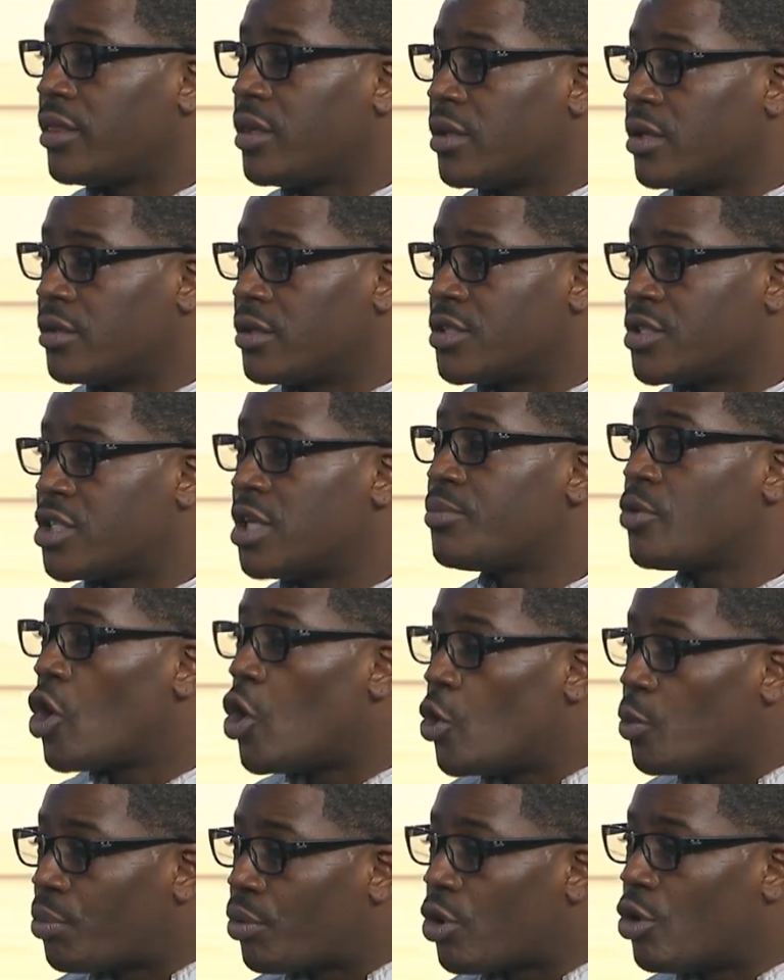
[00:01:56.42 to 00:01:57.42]
the, the zip
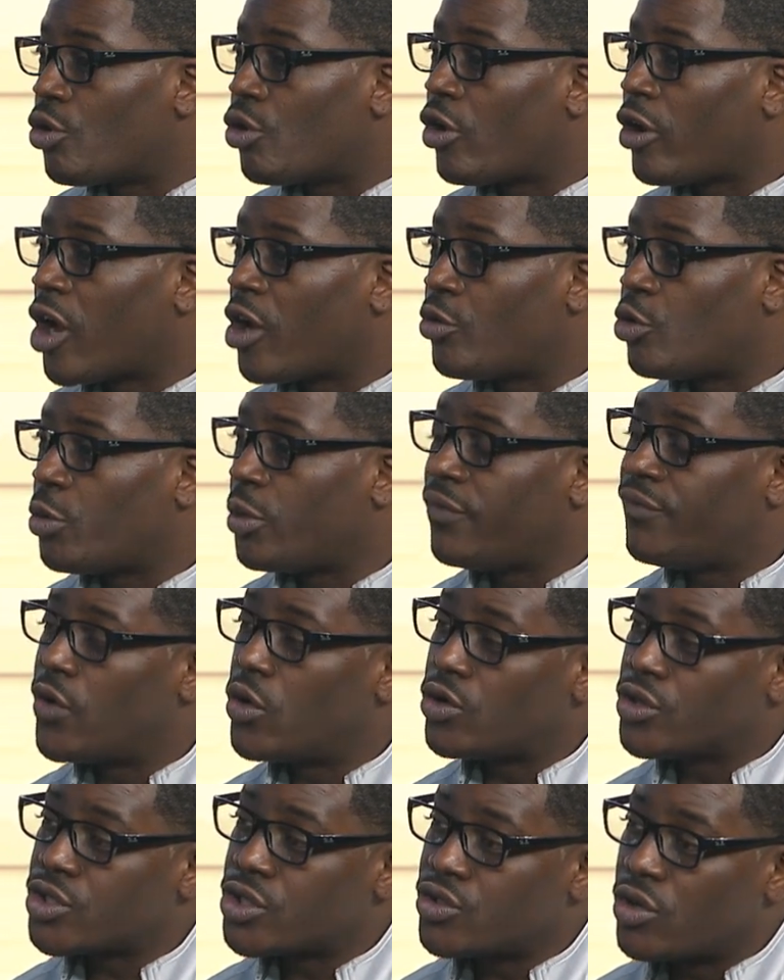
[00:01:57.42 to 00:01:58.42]
code program where we
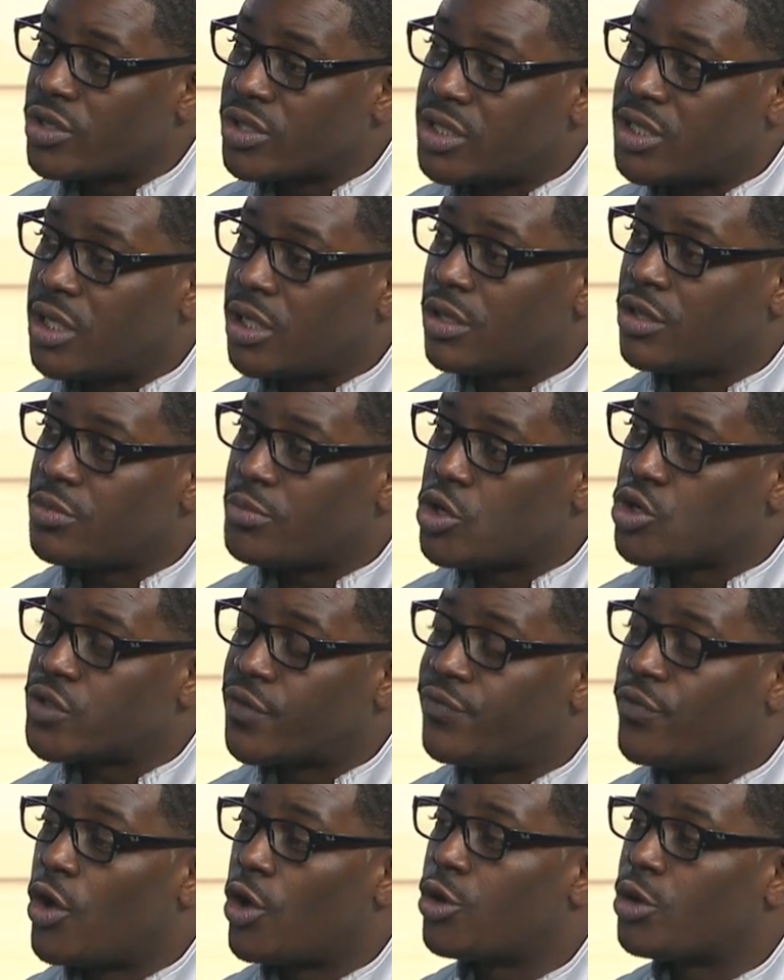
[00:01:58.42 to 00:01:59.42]
focused on 10 of the most
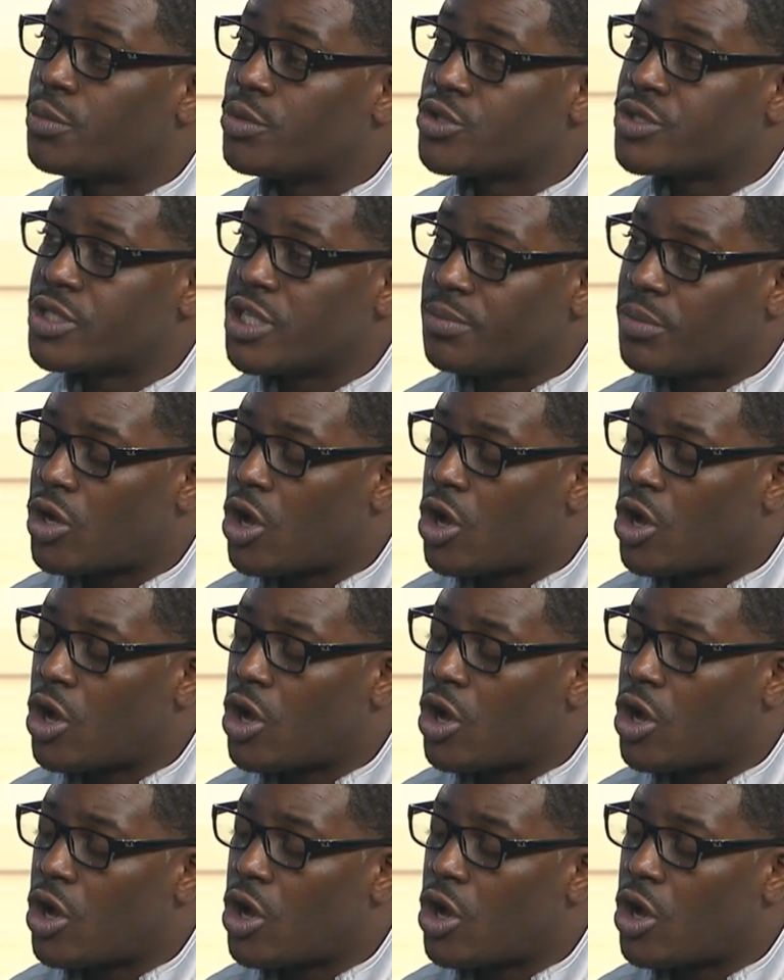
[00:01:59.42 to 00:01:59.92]
vulnerable zip